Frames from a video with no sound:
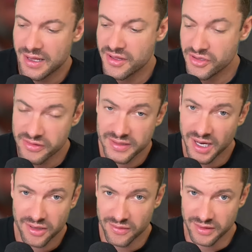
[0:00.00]
you do
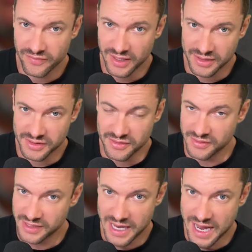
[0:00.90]
not go on Fox
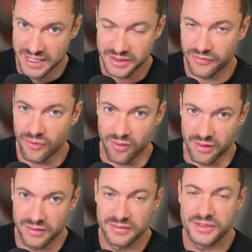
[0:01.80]
News and ask
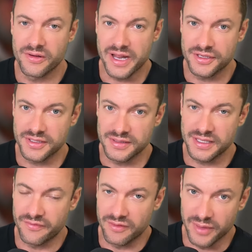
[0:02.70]
for donations
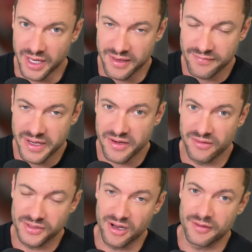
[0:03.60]
and for money. And you
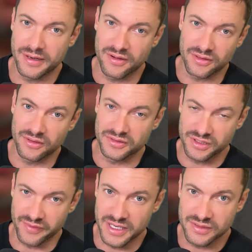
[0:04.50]
don't talk about how close
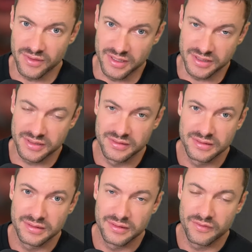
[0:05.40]
the race was
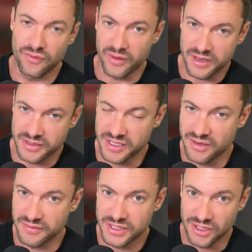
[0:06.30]
4 years
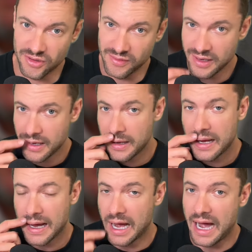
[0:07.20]
ago. So
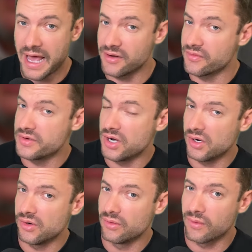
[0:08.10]
I don't
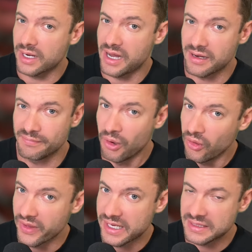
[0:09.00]
know what kind of
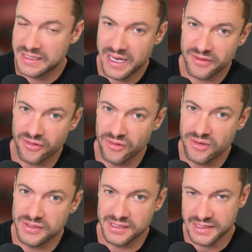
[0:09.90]
polling Ted
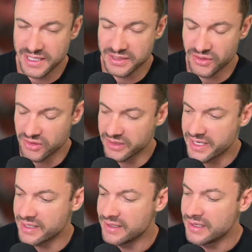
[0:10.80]
Cruz is seeing
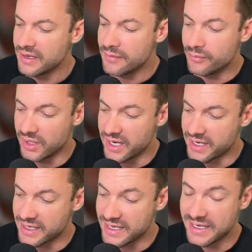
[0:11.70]
internally,
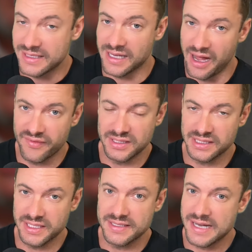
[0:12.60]
but it is
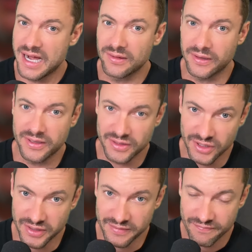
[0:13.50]
obviously not looking
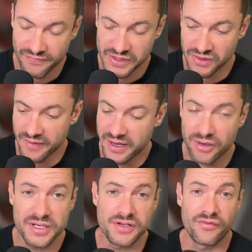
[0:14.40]
good. So I've got
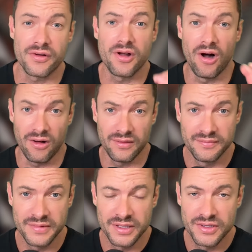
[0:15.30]
a question for y'all.
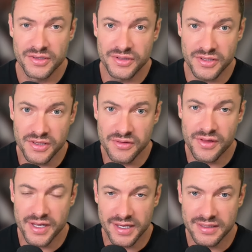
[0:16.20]
Do you
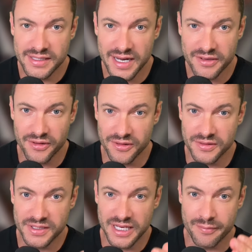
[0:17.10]
think Ted
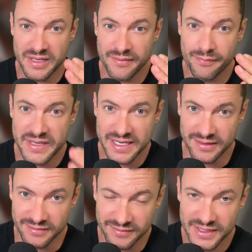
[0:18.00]
Cruz can be
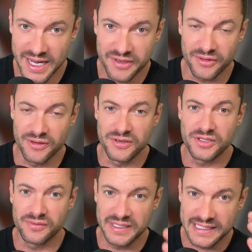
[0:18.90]
beaten? Ted
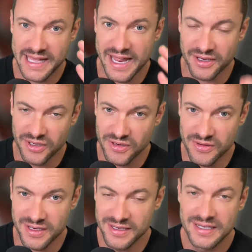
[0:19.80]
Cruz, who went to
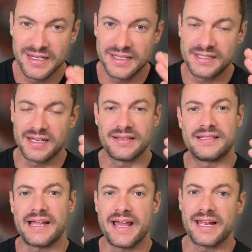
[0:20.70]
Cancun instead of
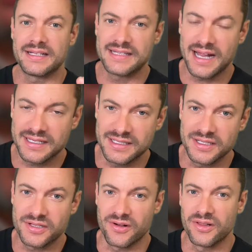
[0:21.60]
staying in
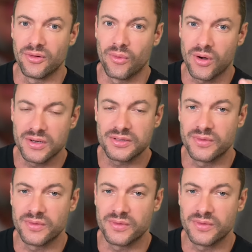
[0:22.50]
Texas during the worst